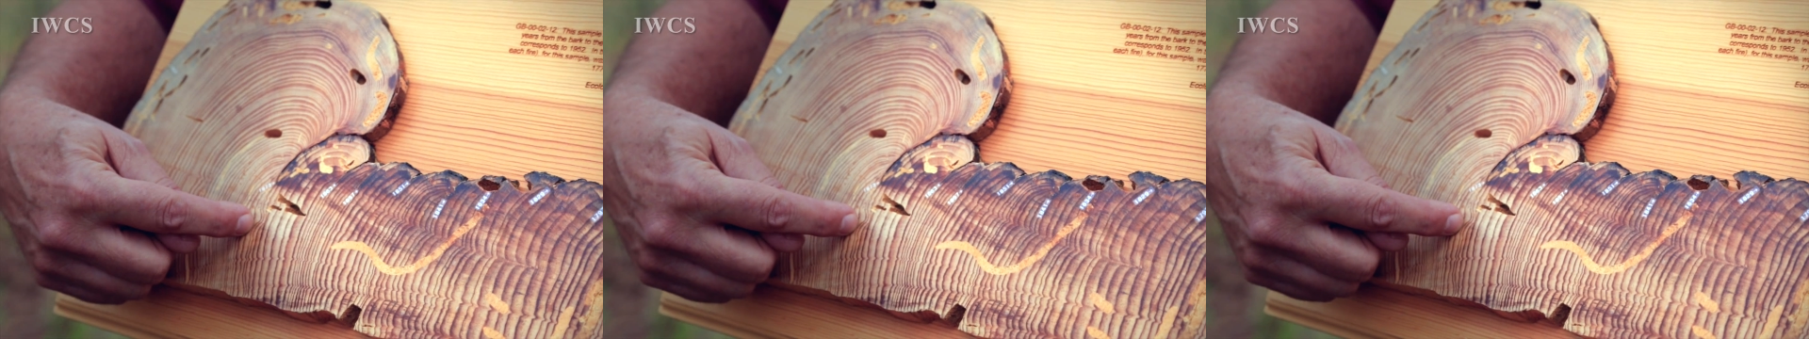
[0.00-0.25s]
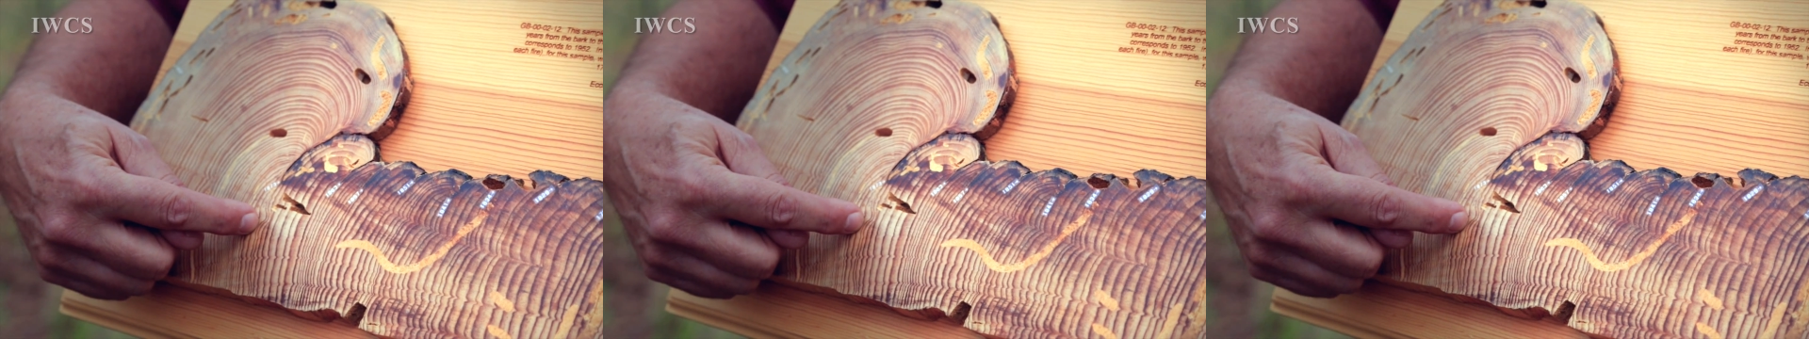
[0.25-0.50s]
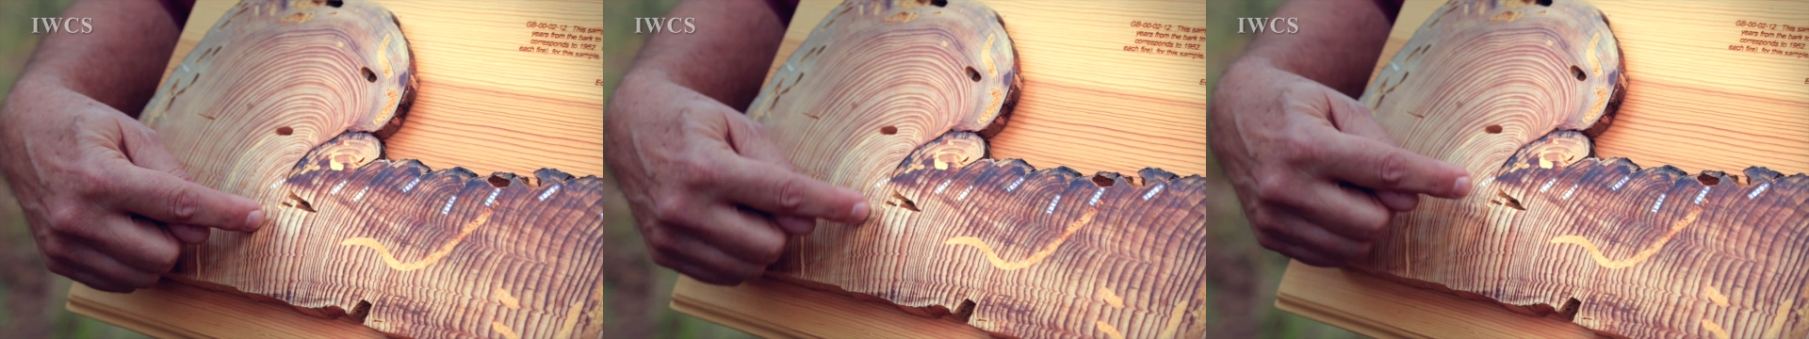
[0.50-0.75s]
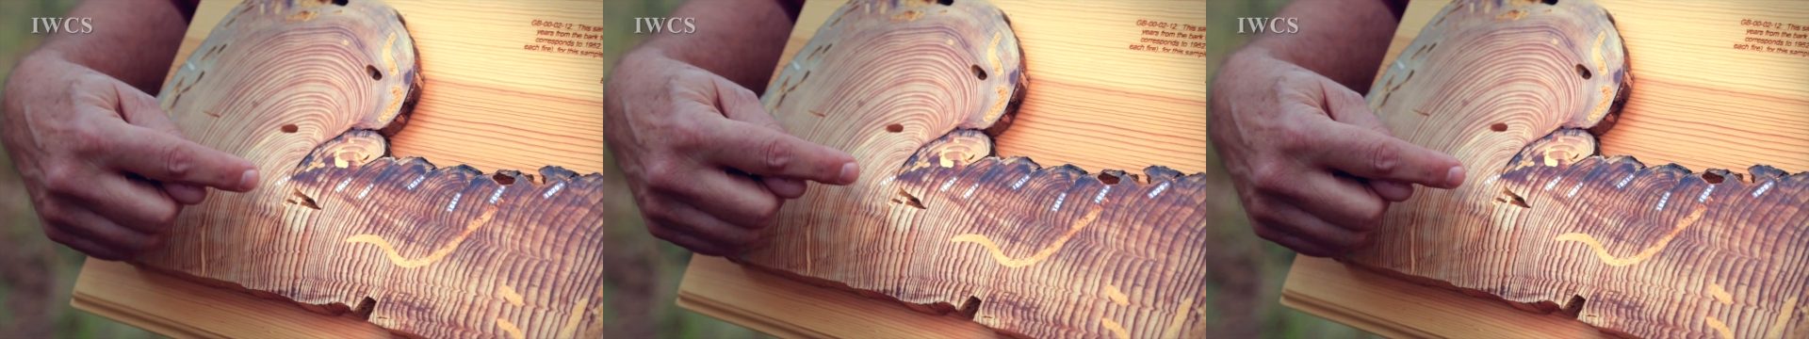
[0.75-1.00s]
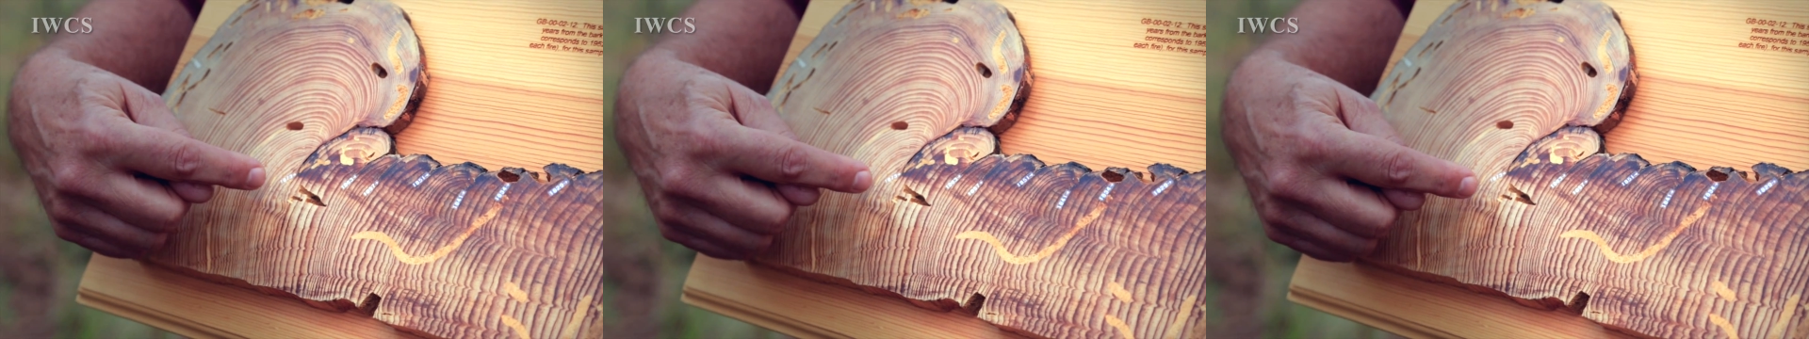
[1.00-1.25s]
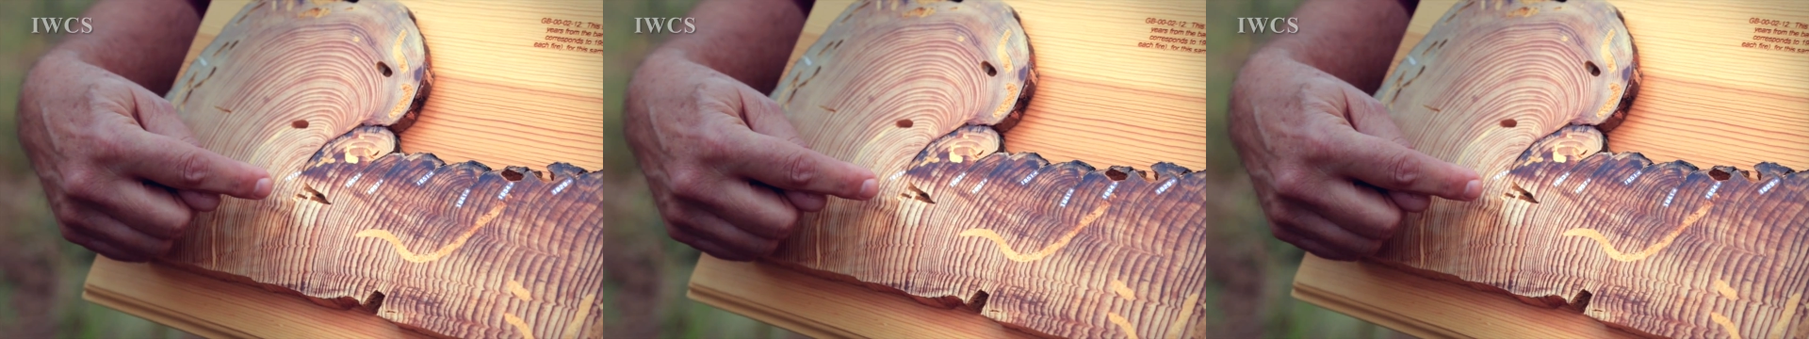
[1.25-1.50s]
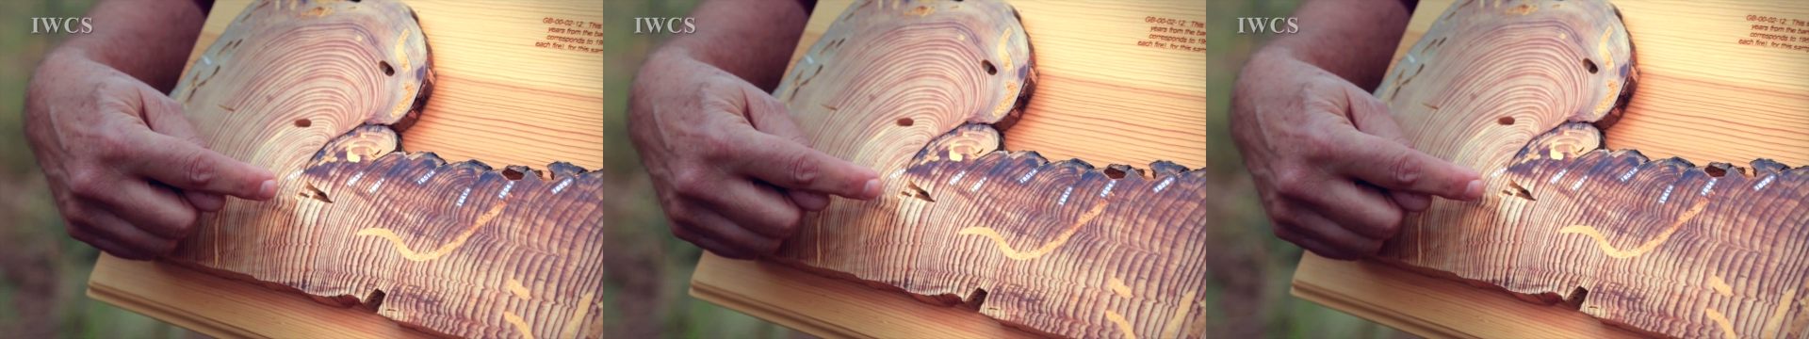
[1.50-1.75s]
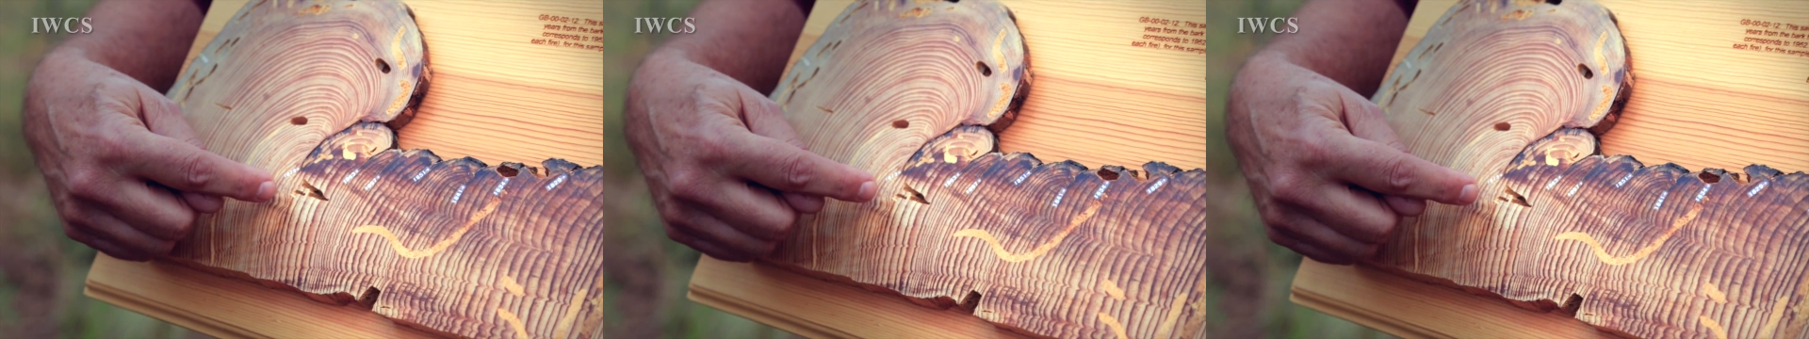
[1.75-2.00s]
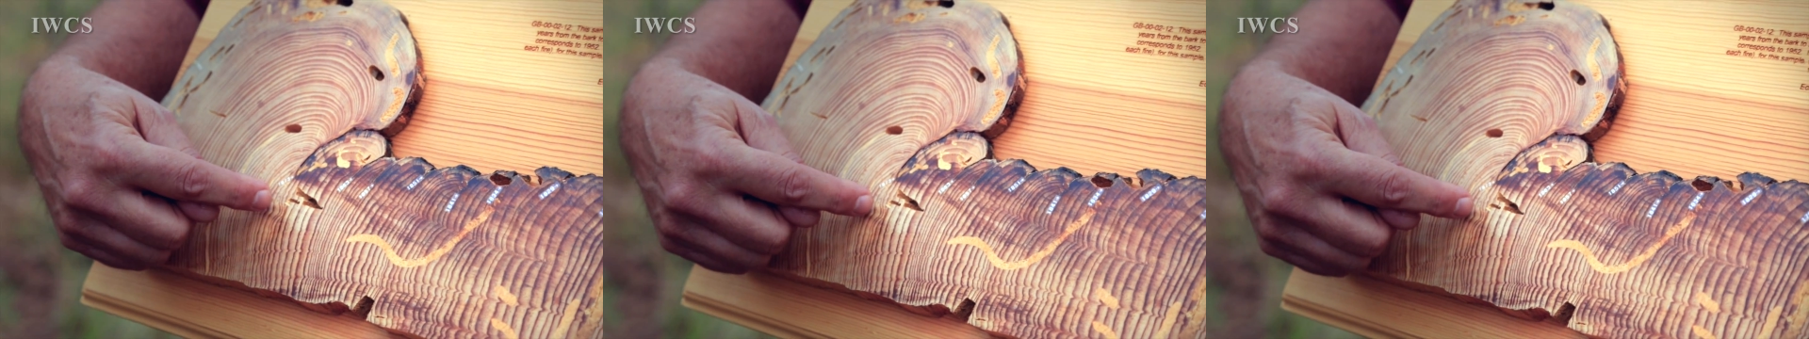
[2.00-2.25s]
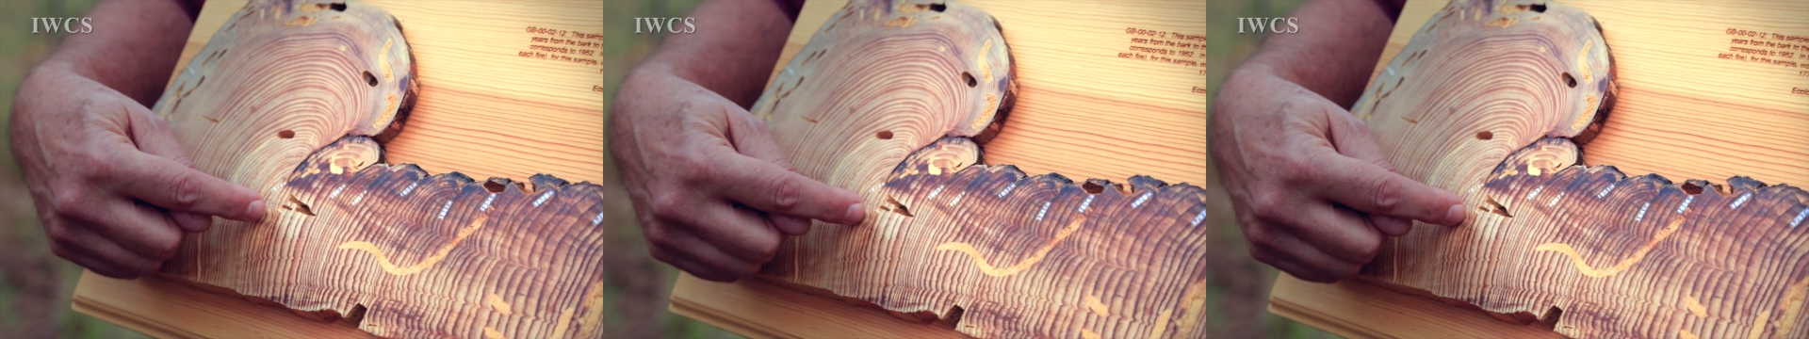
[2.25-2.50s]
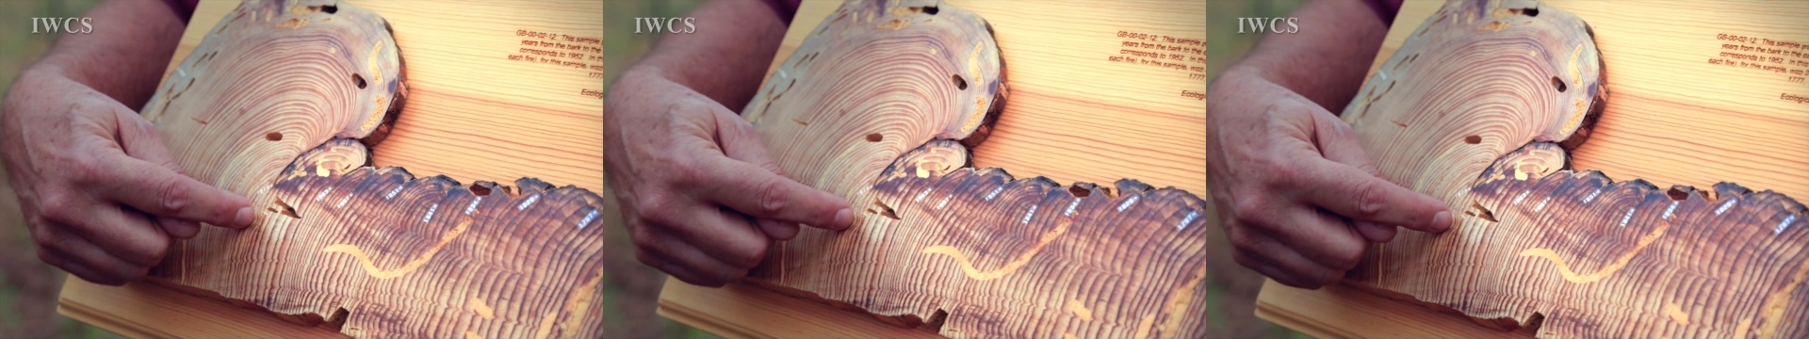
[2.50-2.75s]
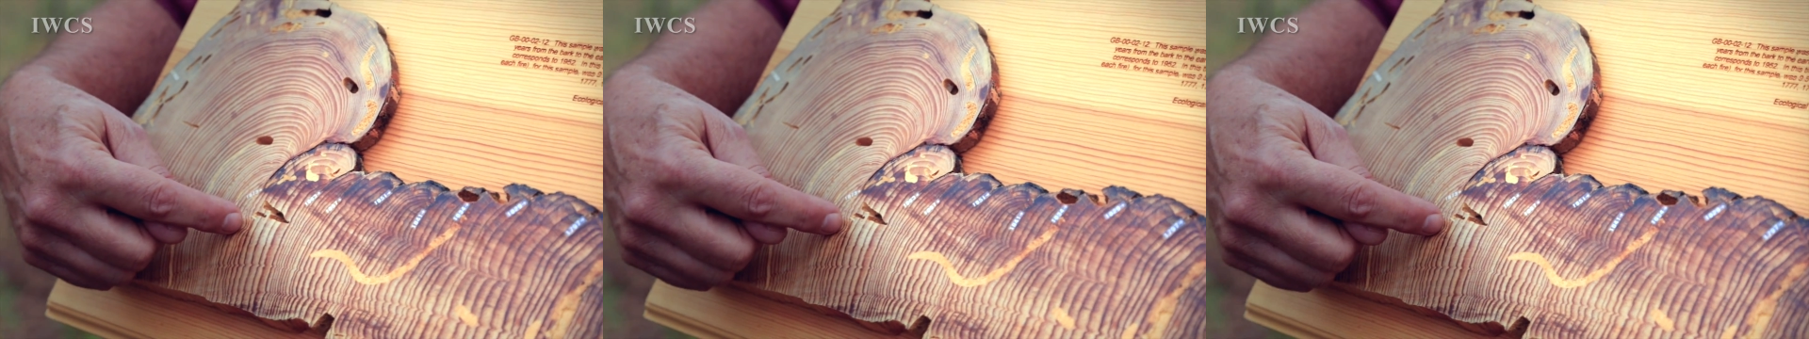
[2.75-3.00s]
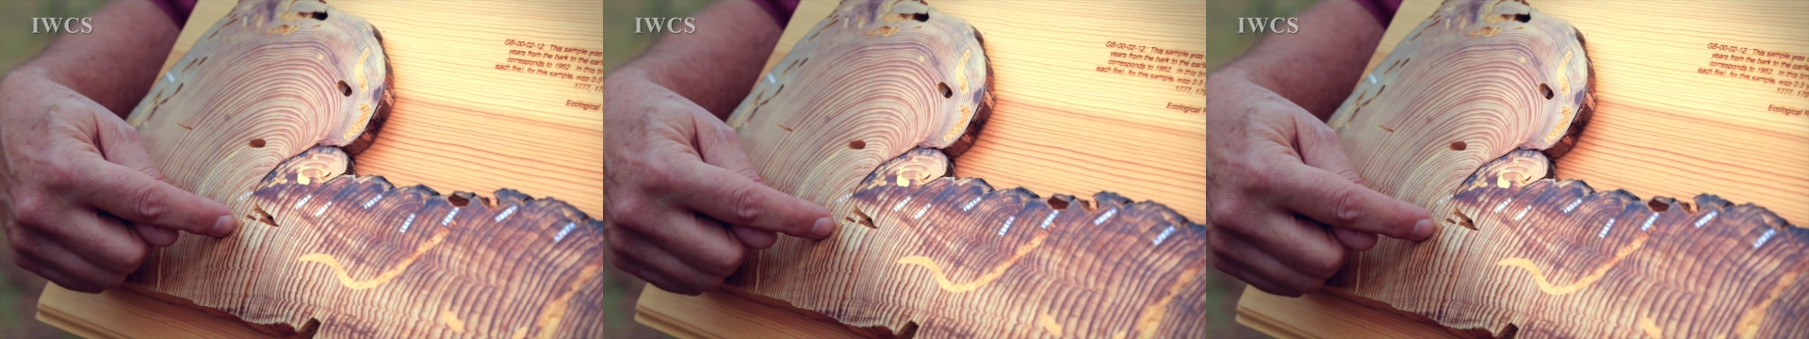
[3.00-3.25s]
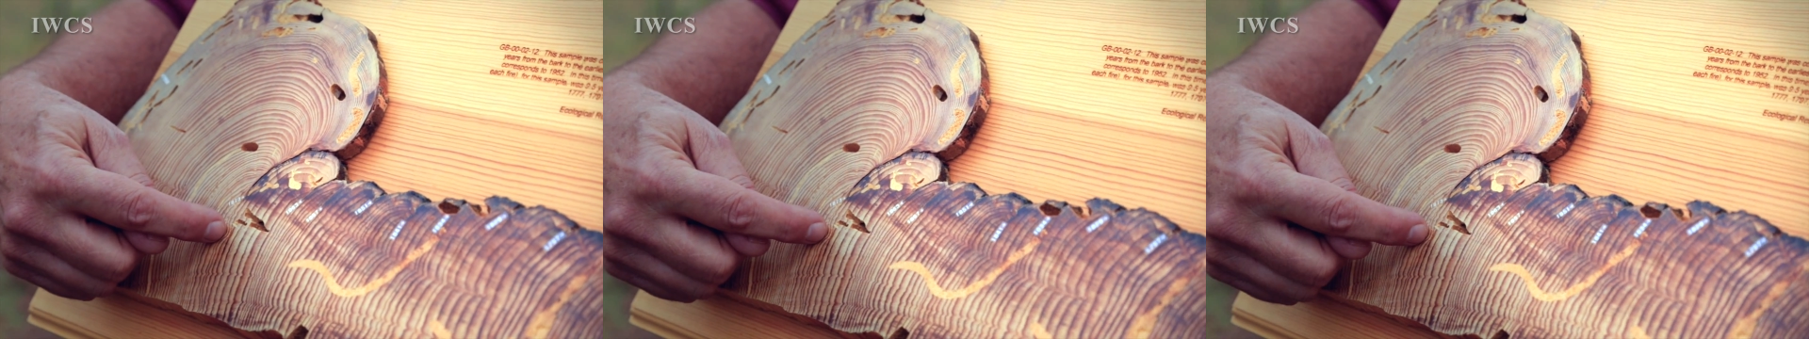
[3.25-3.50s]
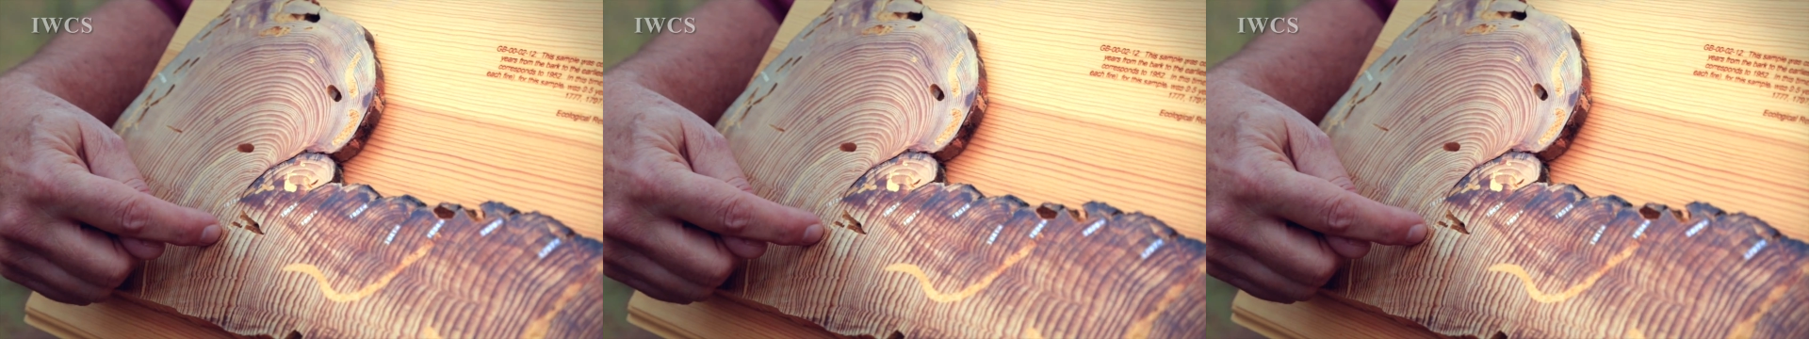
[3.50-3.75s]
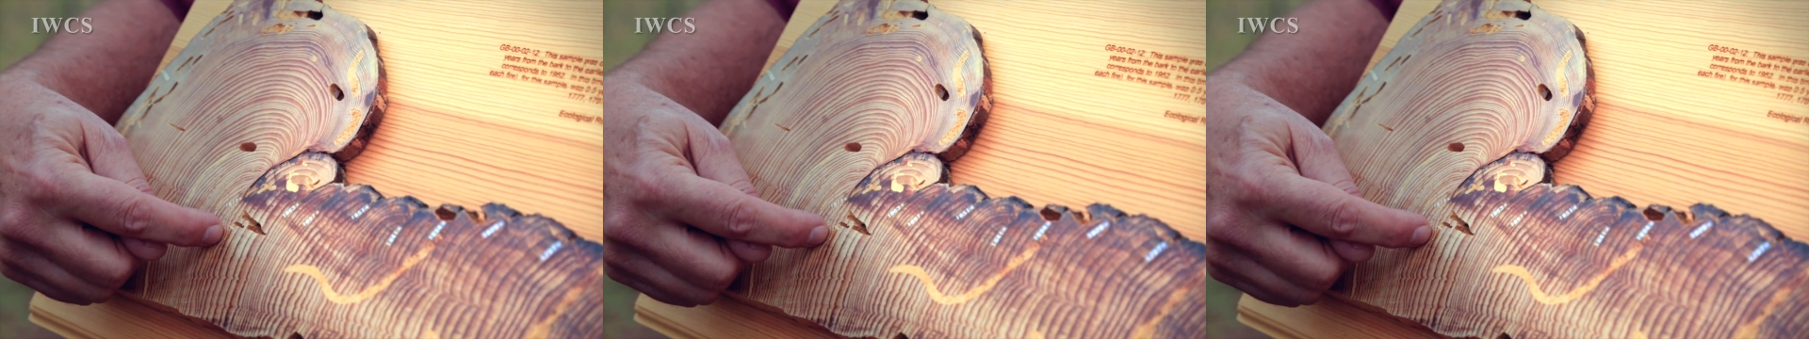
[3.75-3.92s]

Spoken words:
(no speaker visible)